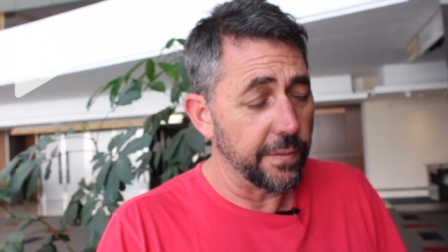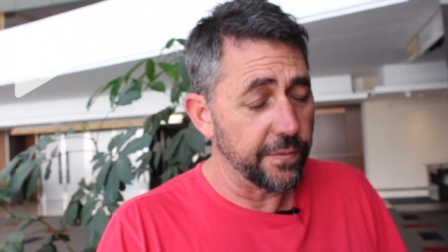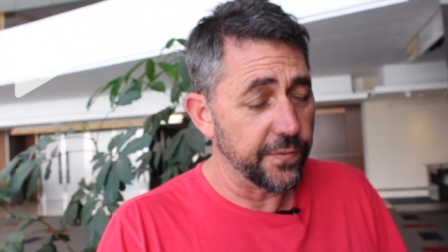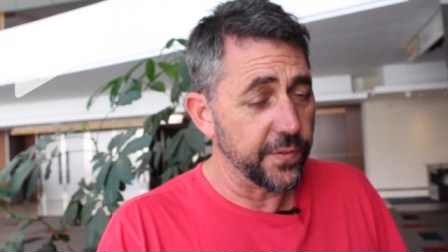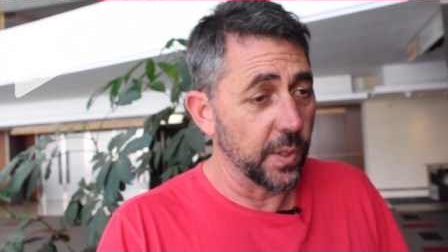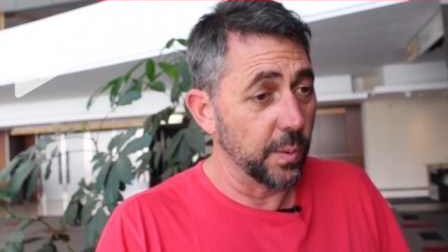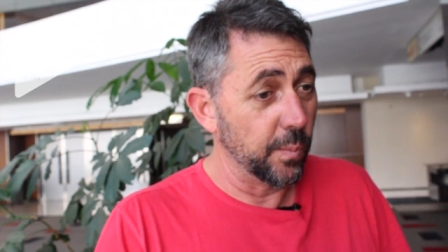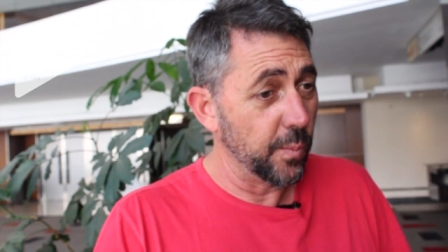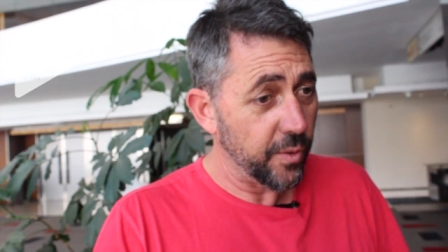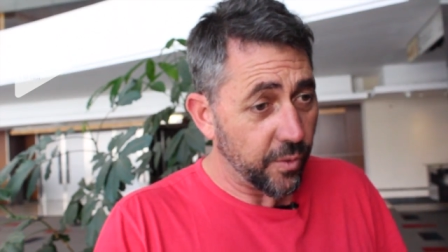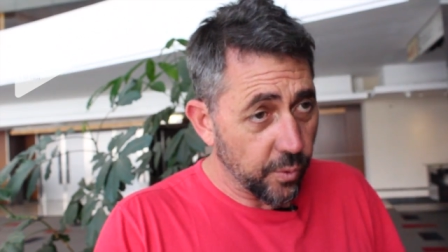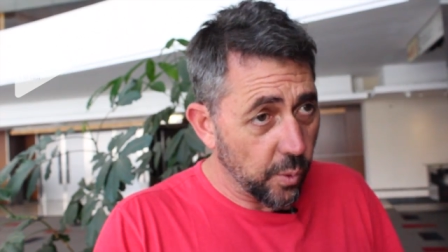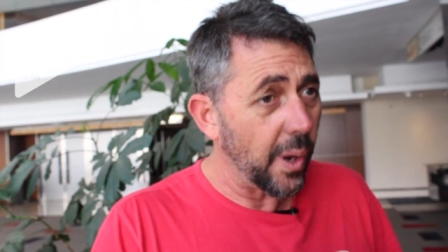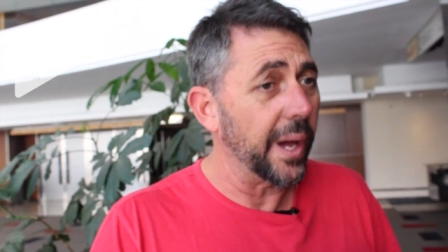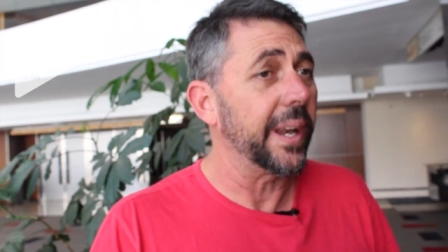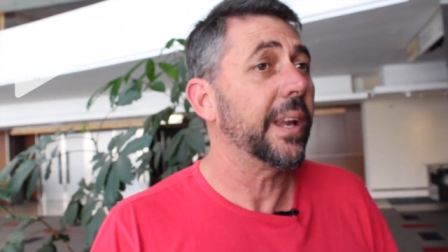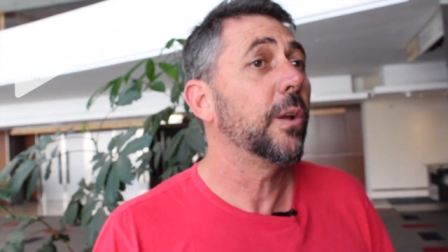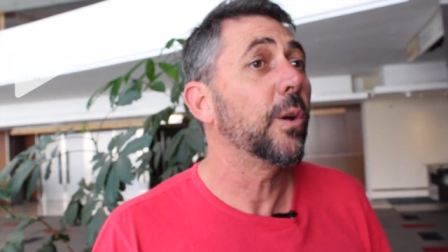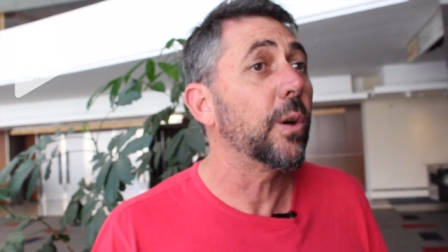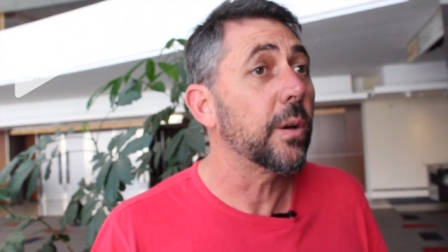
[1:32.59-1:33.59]
a film with
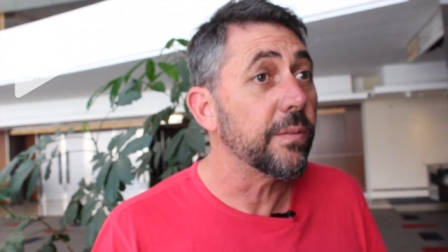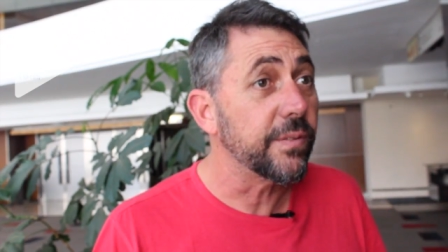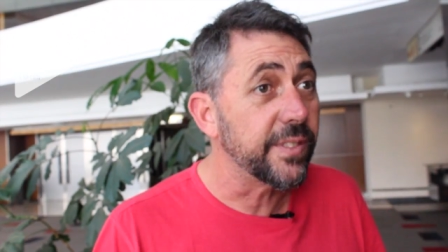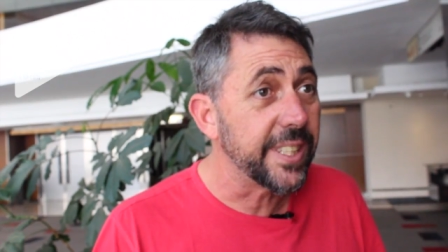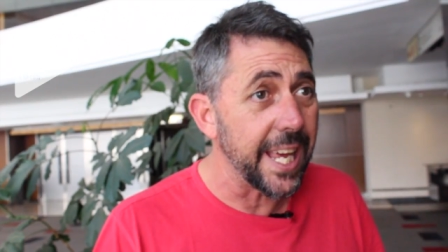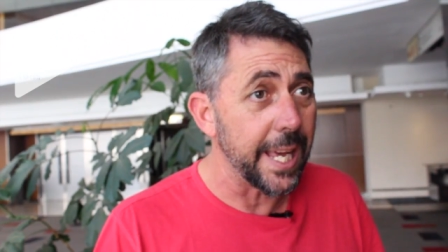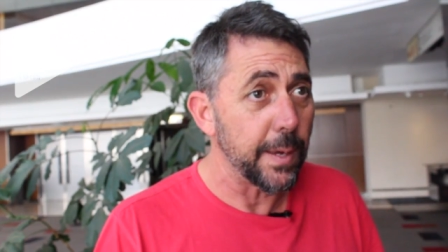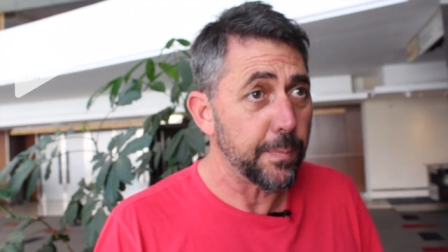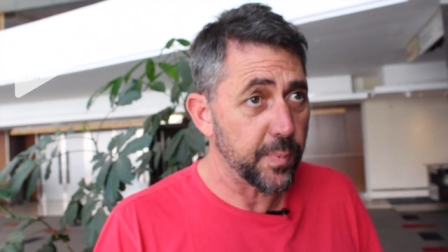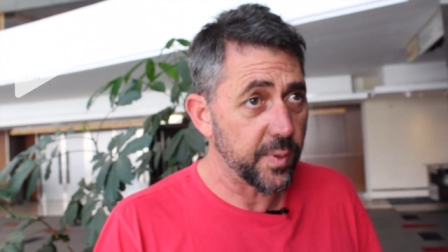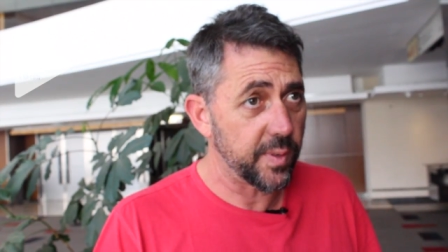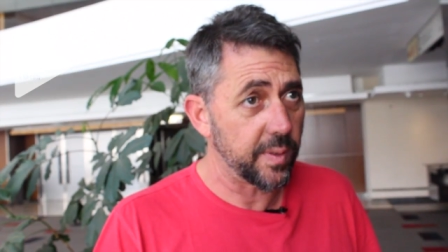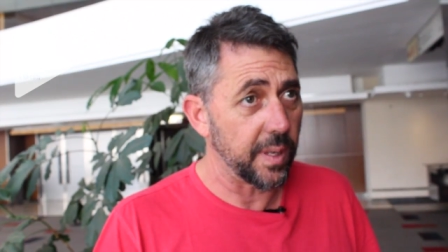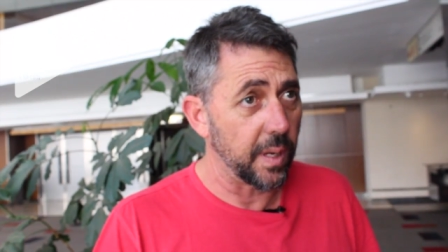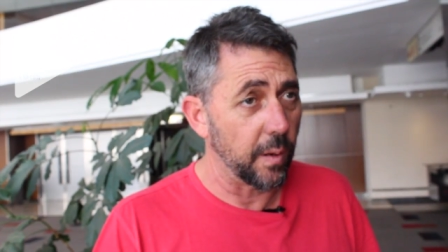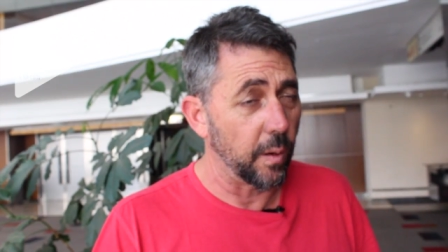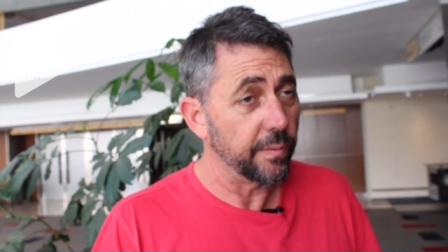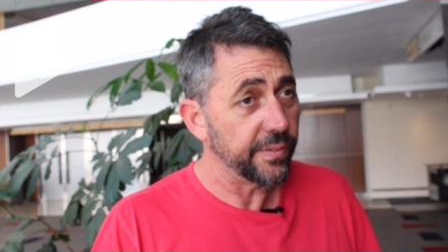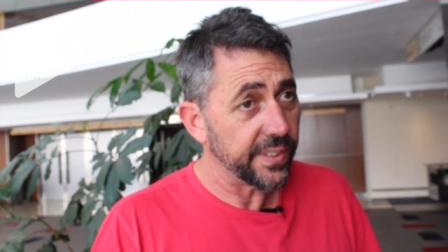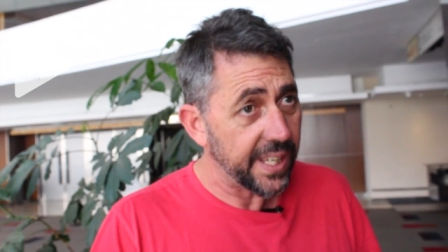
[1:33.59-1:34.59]
quite a lot of
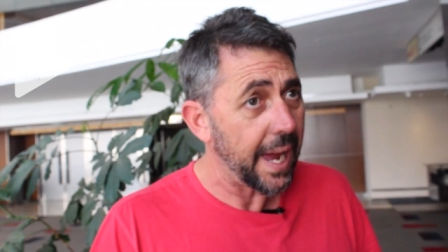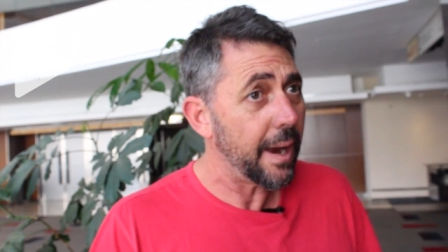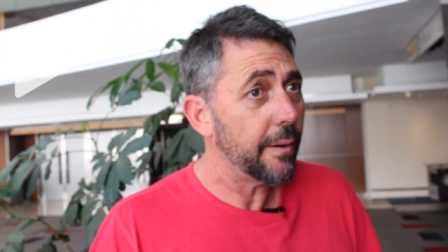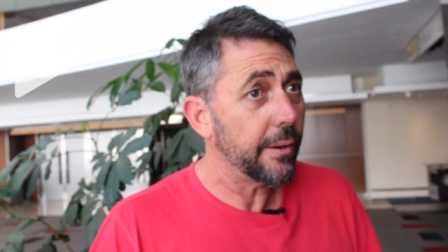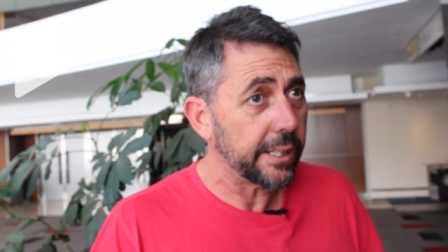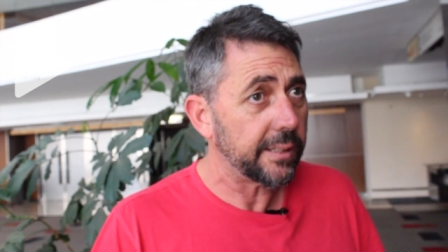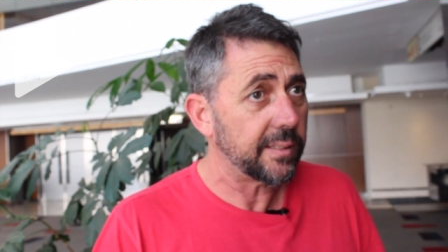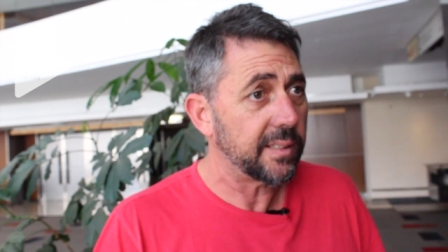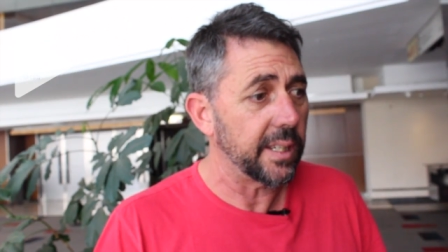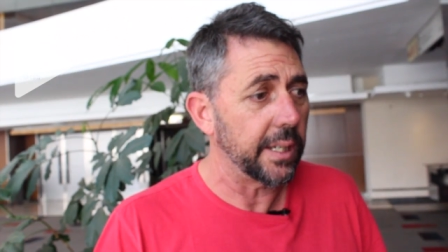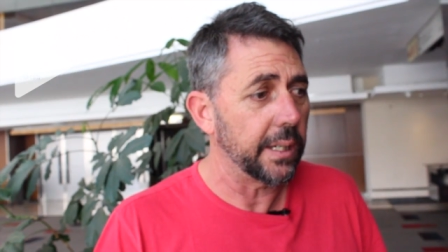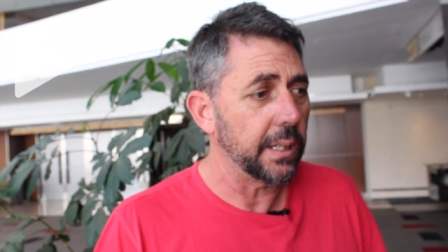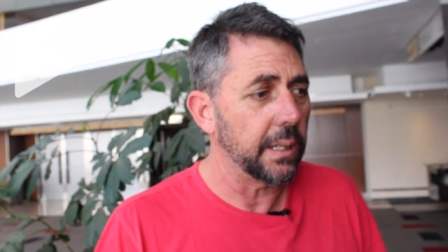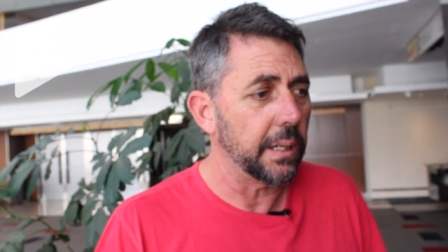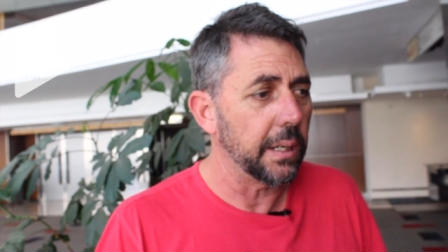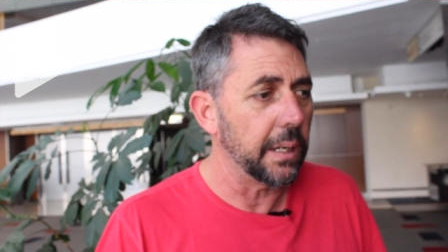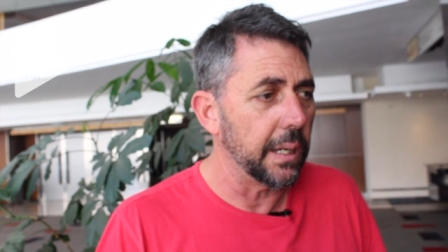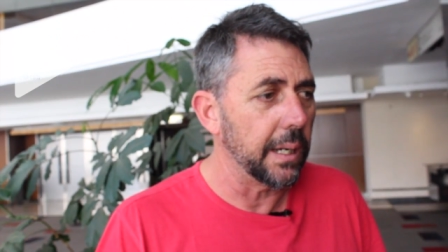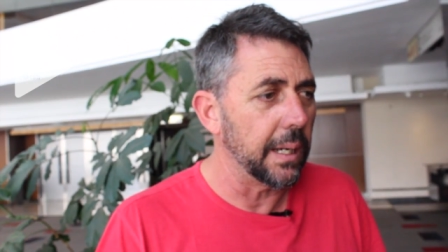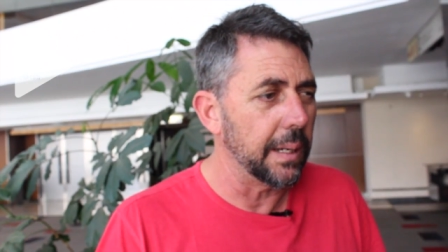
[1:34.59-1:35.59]
depth of character,
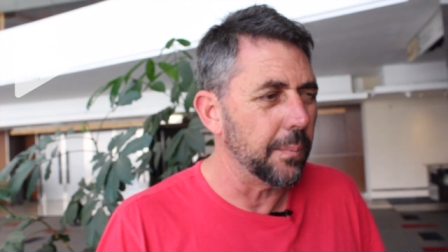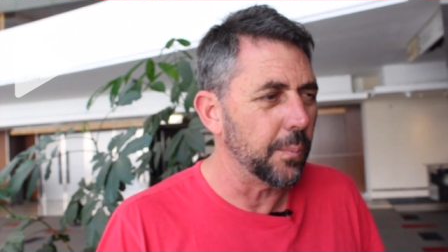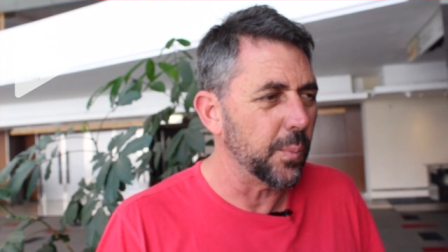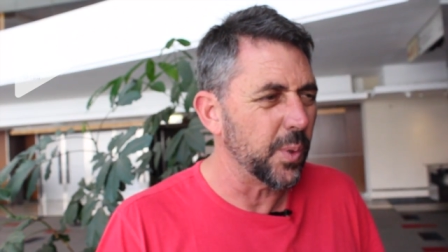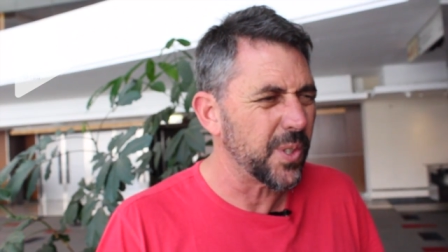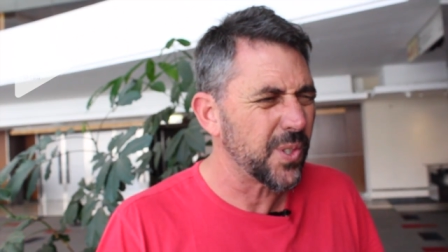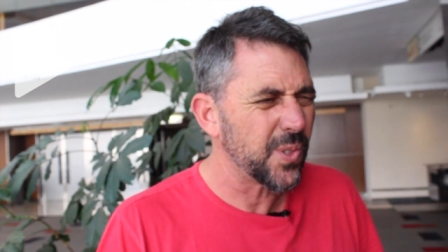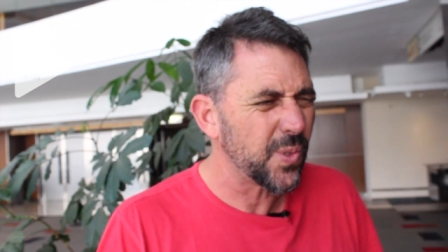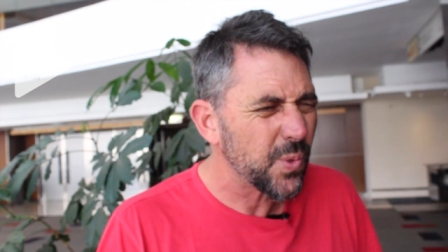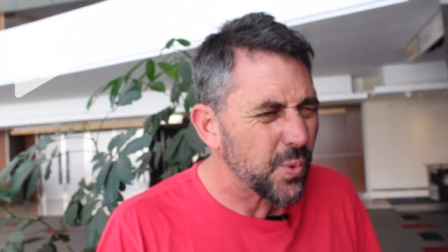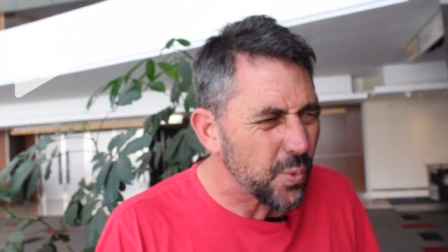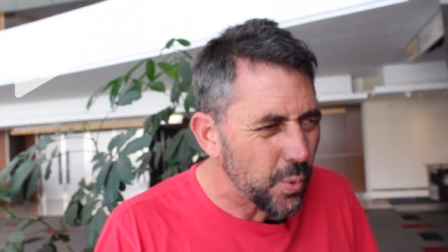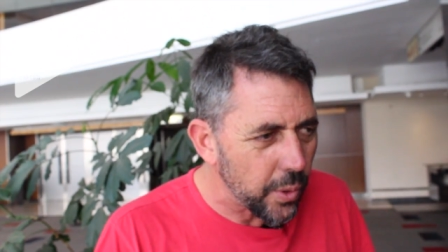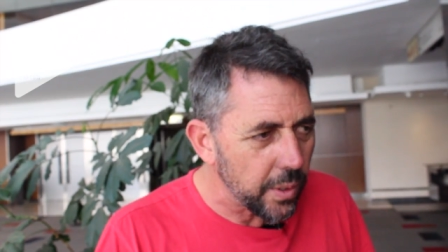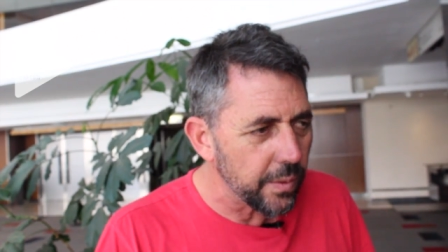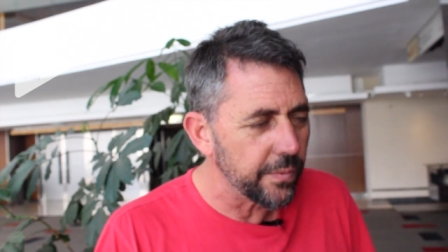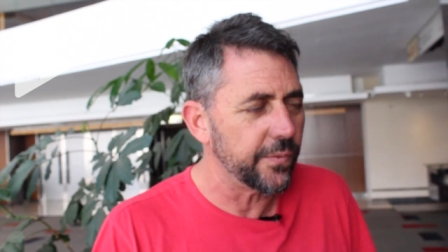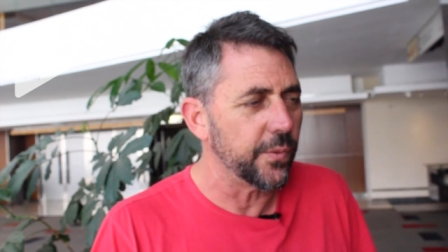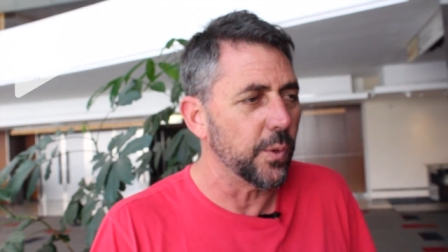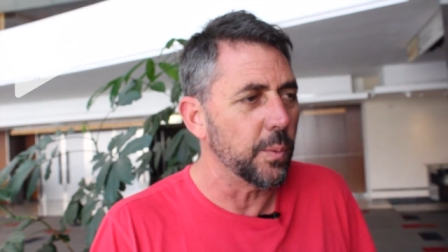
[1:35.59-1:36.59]
um, which
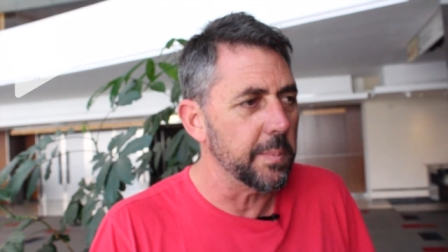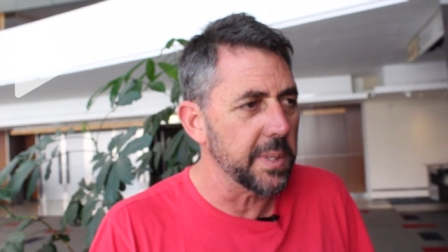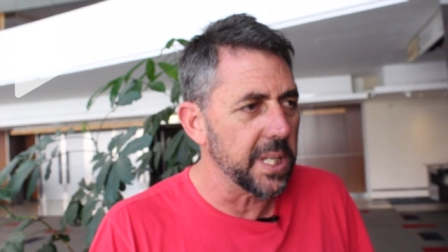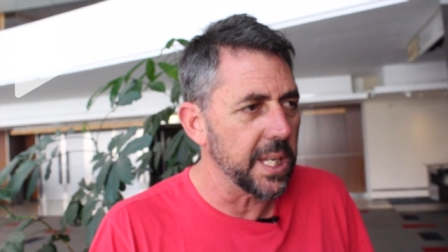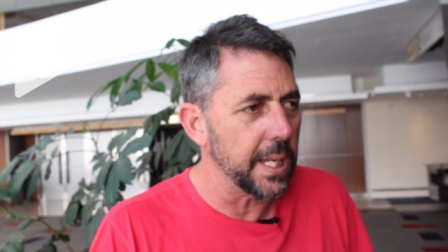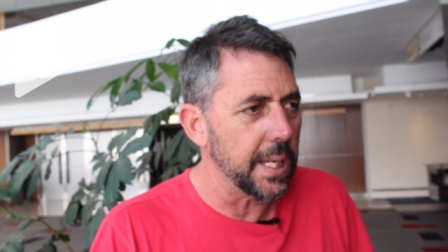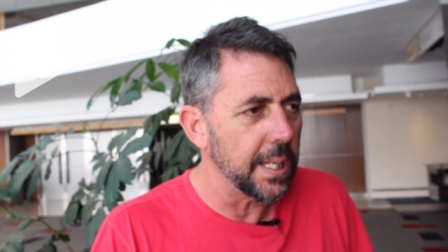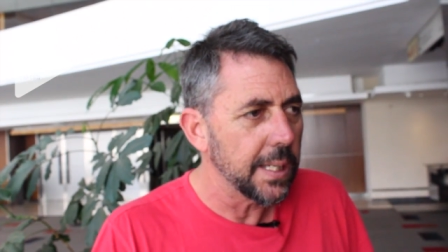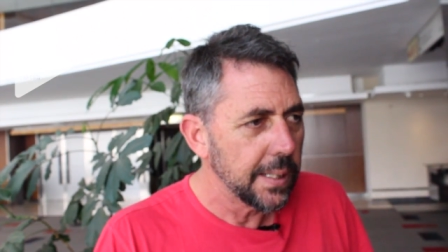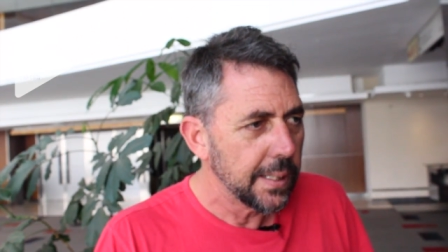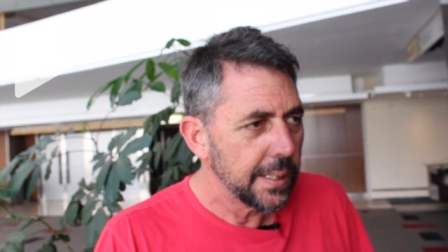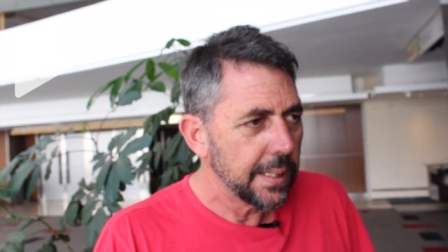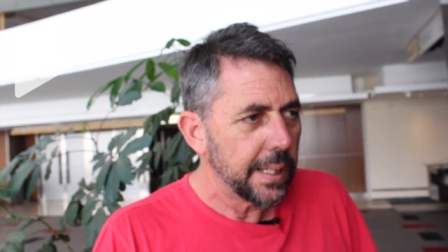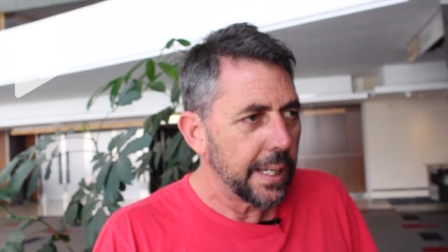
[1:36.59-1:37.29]
sort of for me,